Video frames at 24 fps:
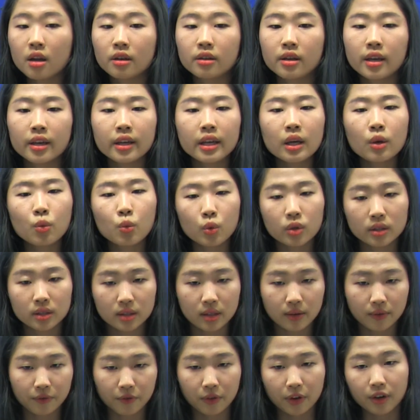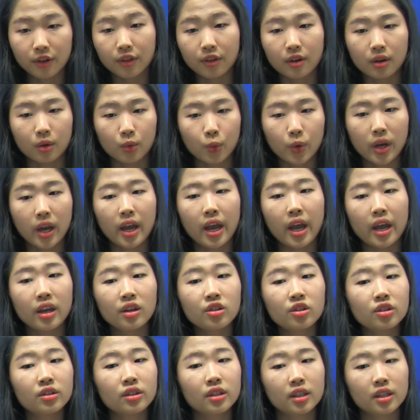Taking one step further, we
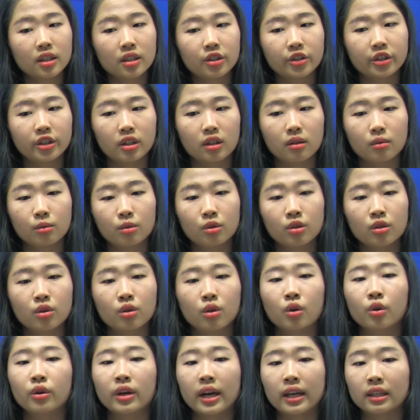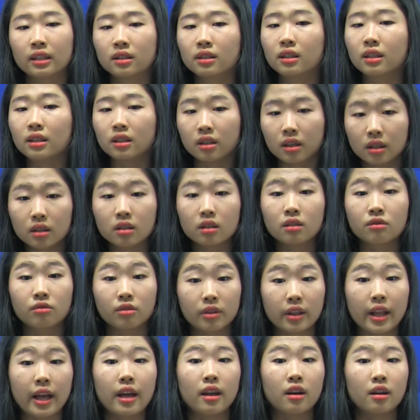engineer genomes to correct
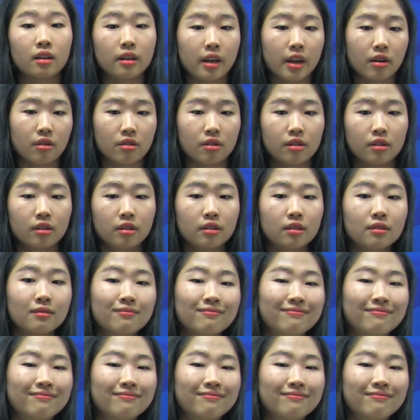disease-related errors.